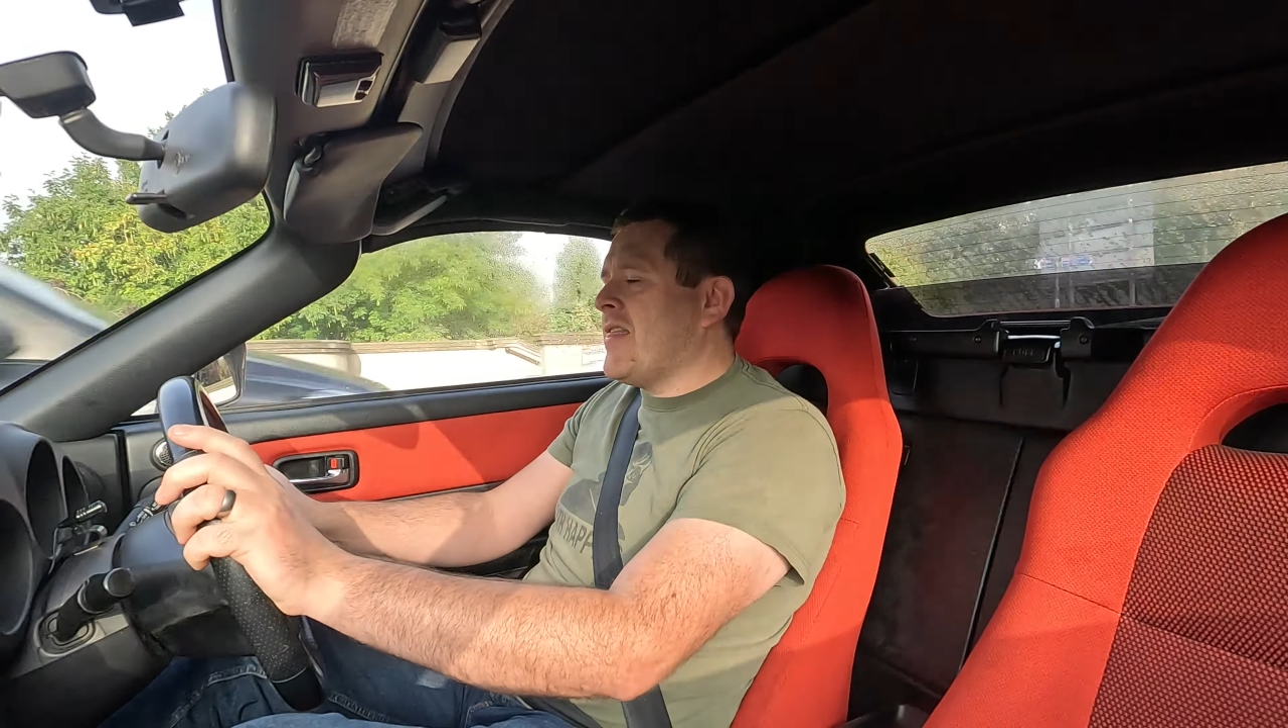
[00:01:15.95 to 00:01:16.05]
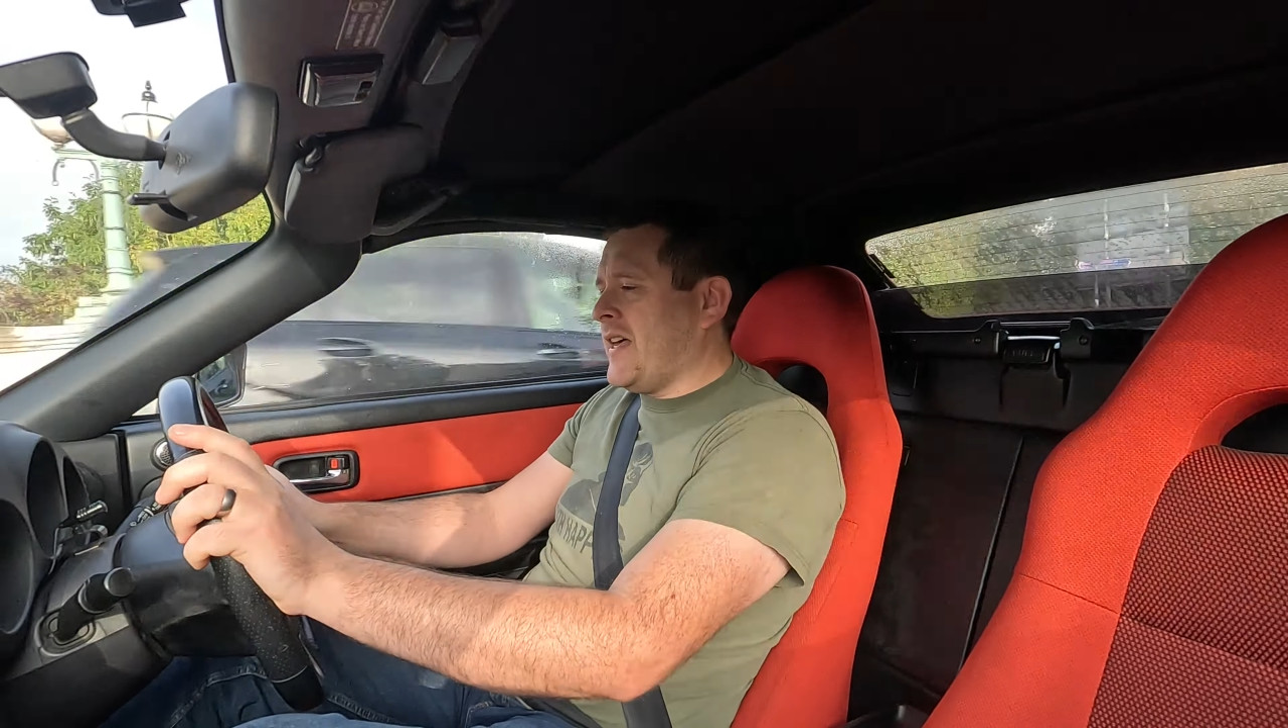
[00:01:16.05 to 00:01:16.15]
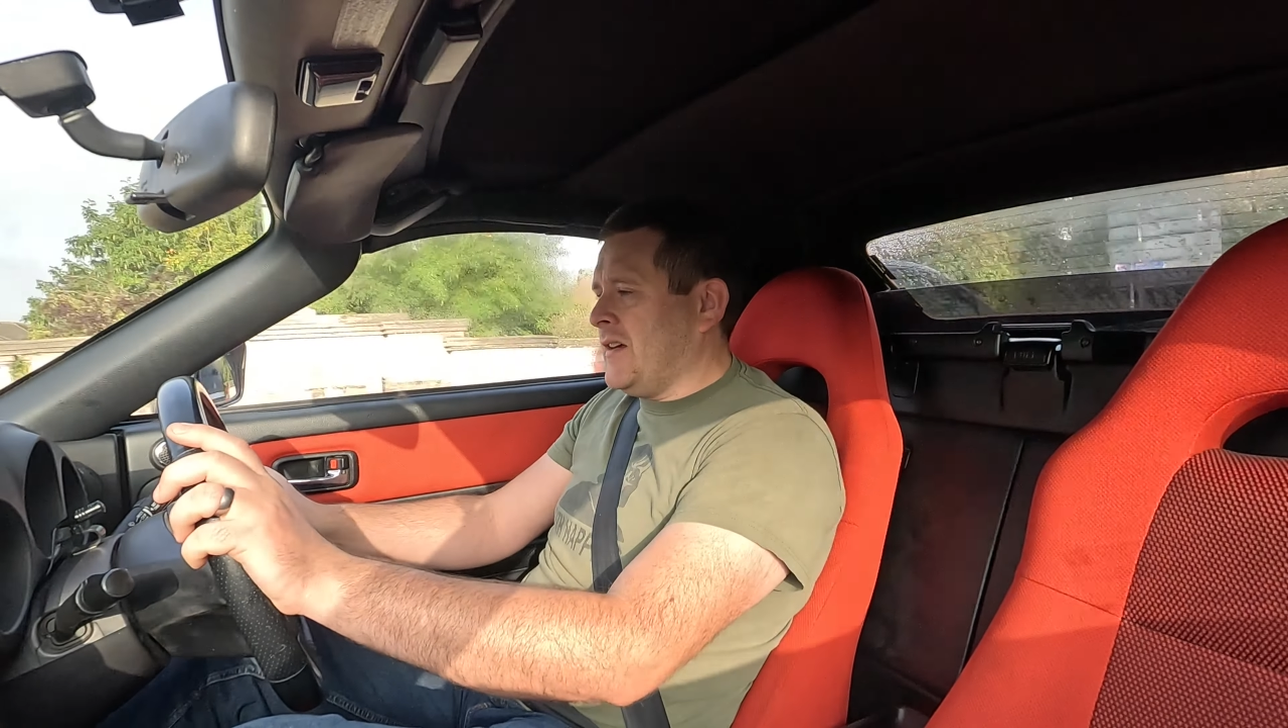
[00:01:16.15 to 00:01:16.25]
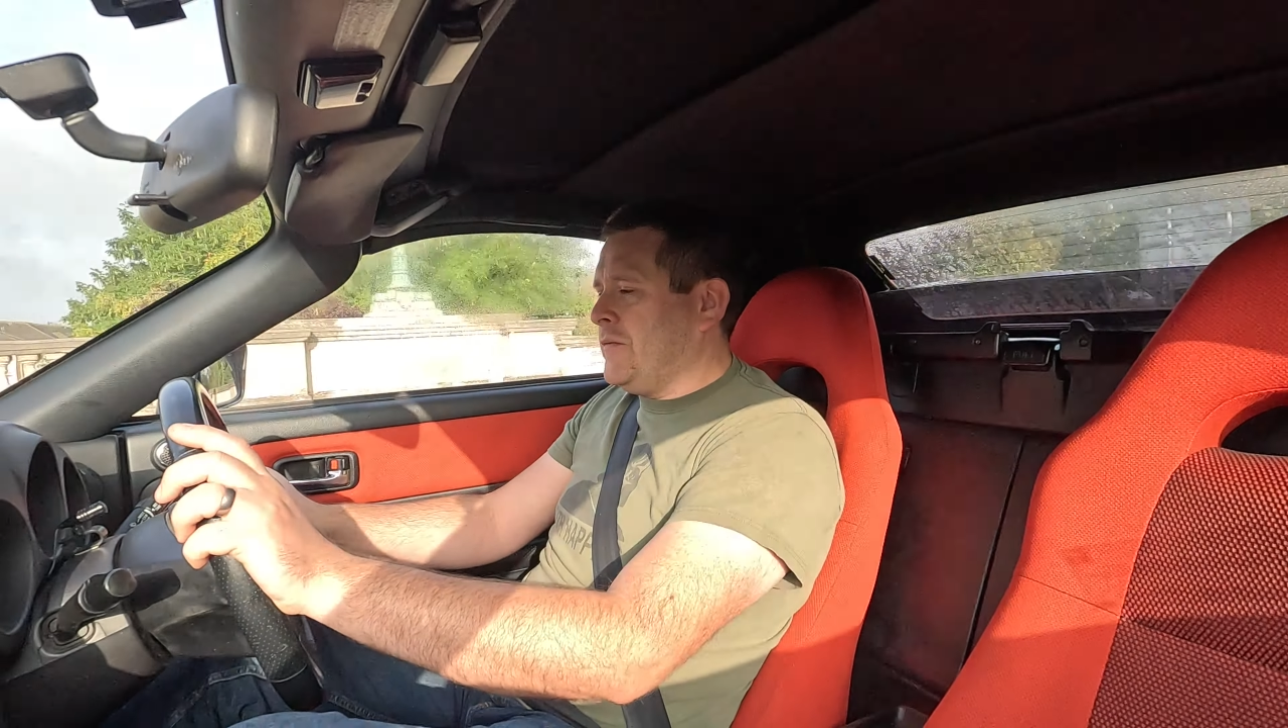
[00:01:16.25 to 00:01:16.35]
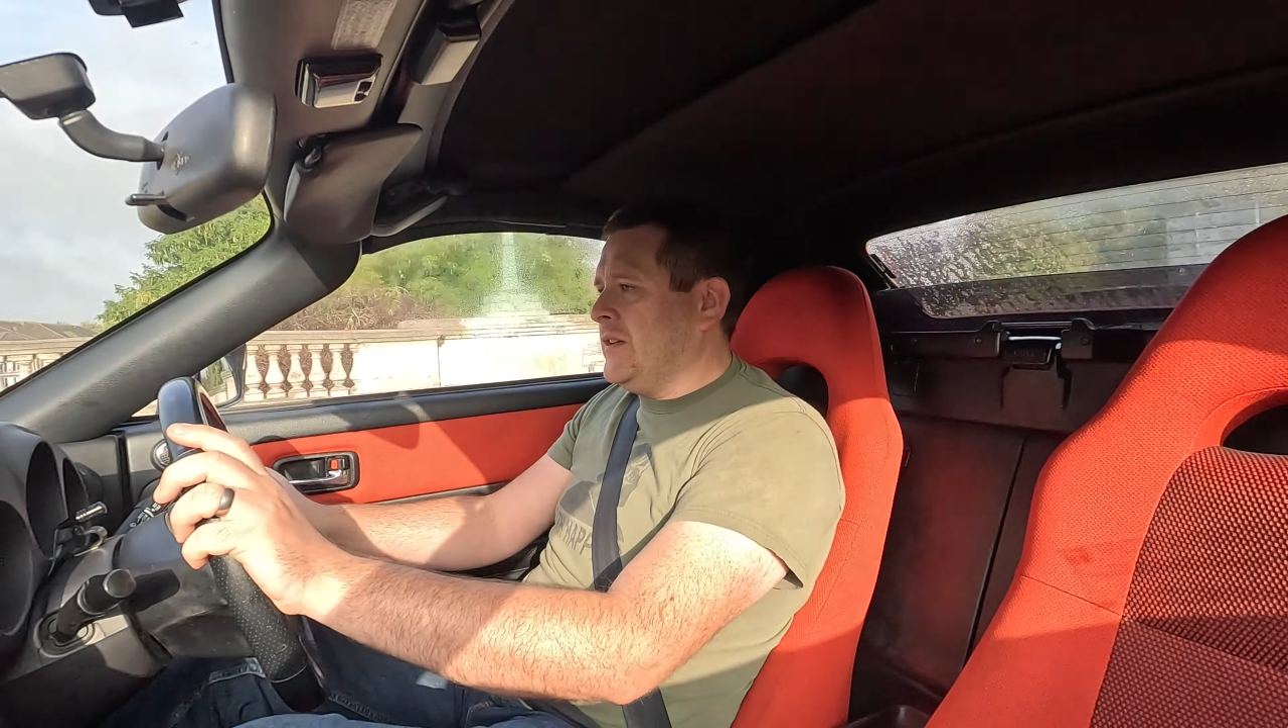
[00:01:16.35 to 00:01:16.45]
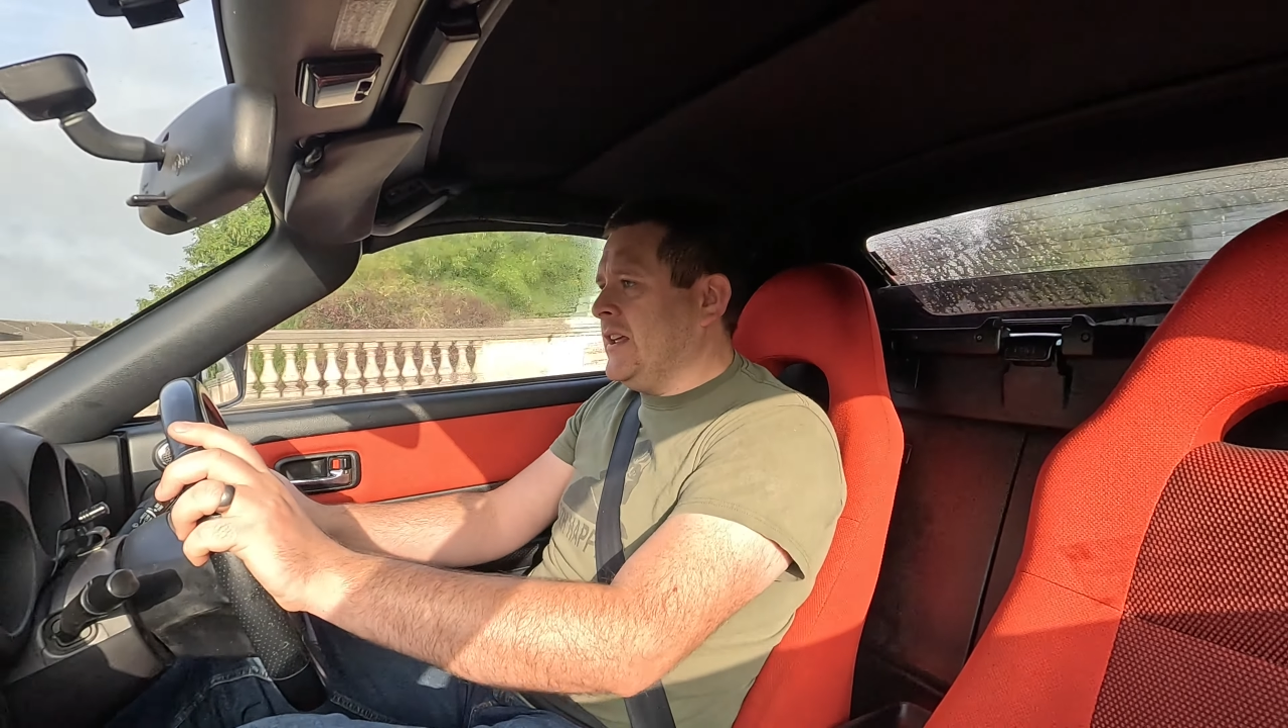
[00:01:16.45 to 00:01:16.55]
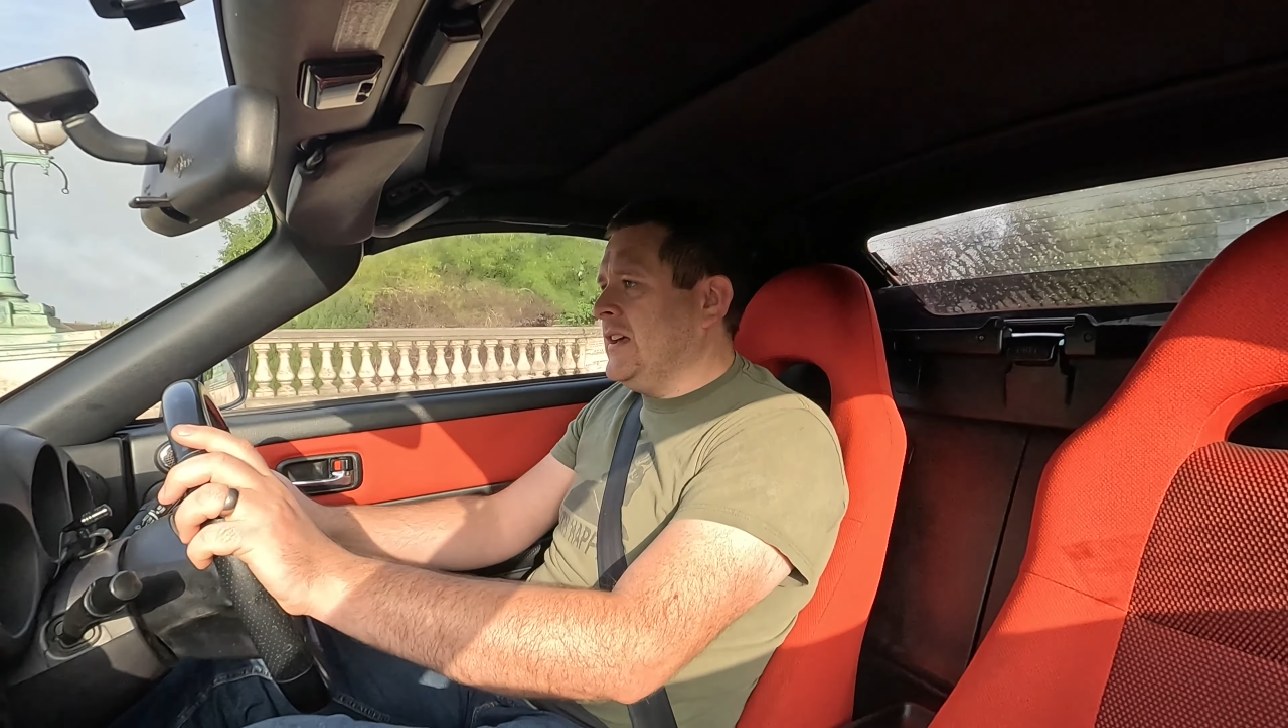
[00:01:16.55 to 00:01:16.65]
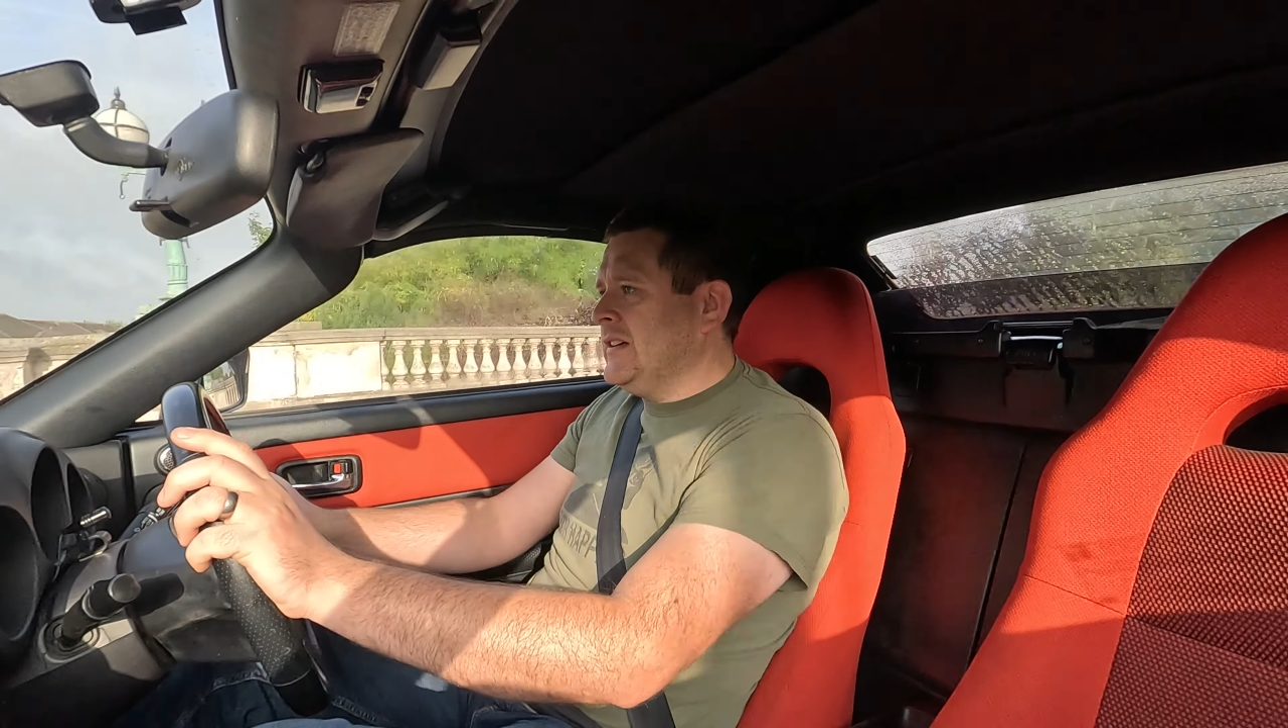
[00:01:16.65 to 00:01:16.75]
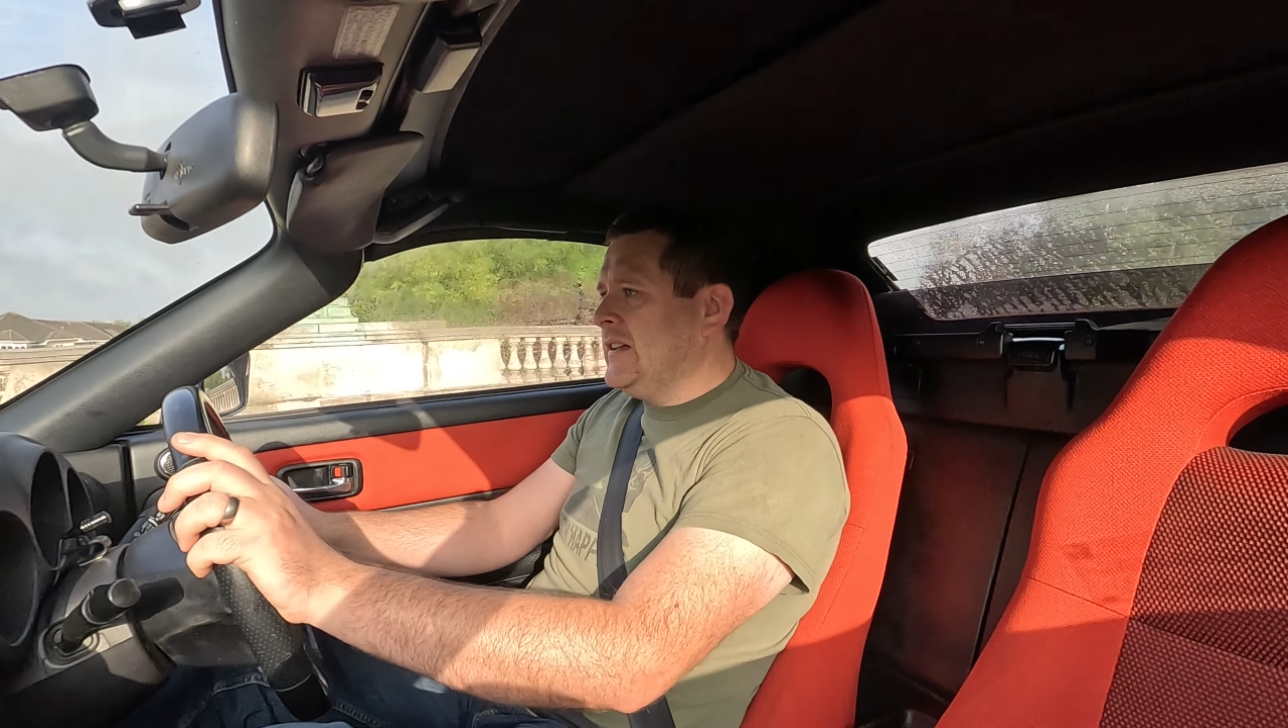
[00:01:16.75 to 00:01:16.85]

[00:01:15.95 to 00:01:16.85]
thankfully.